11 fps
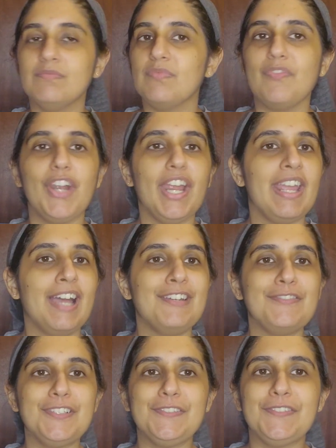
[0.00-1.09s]
very
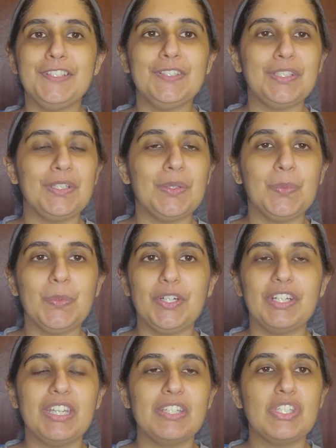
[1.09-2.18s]
unfulfilled in her
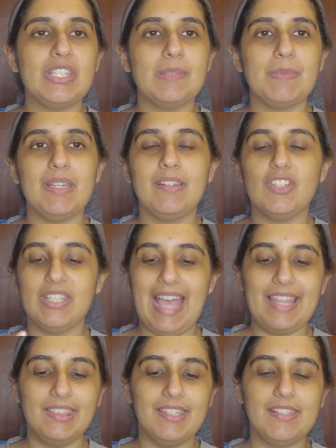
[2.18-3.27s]
work. She's
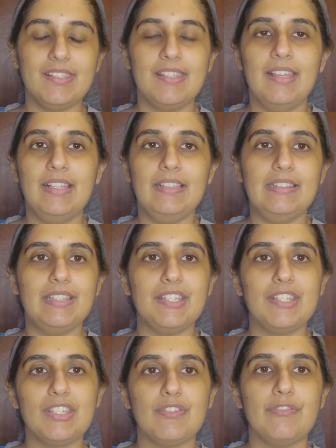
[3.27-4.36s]
had this
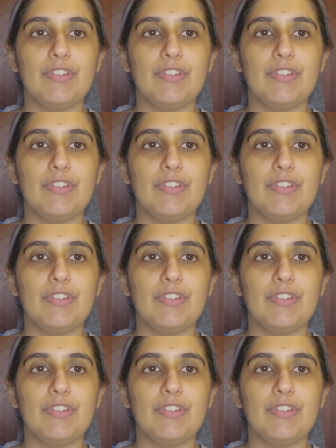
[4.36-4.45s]
list of